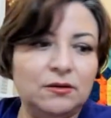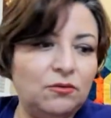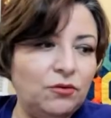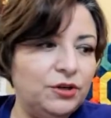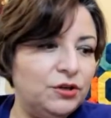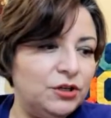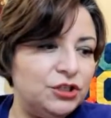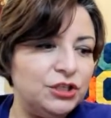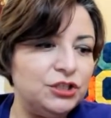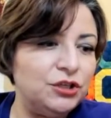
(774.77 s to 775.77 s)
or you can
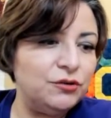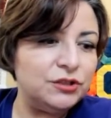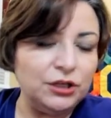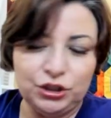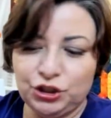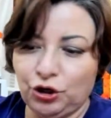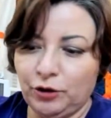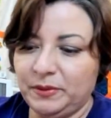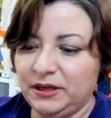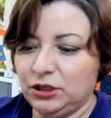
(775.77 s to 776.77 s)
just use a
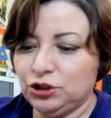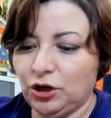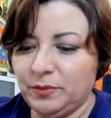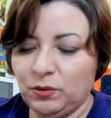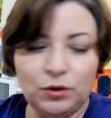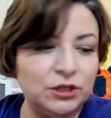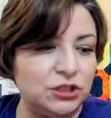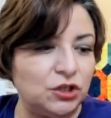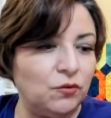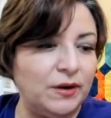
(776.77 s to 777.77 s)
Sharpie. A Sharpie works
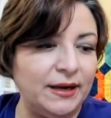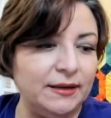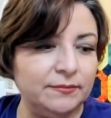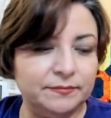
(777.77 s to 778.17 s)
great.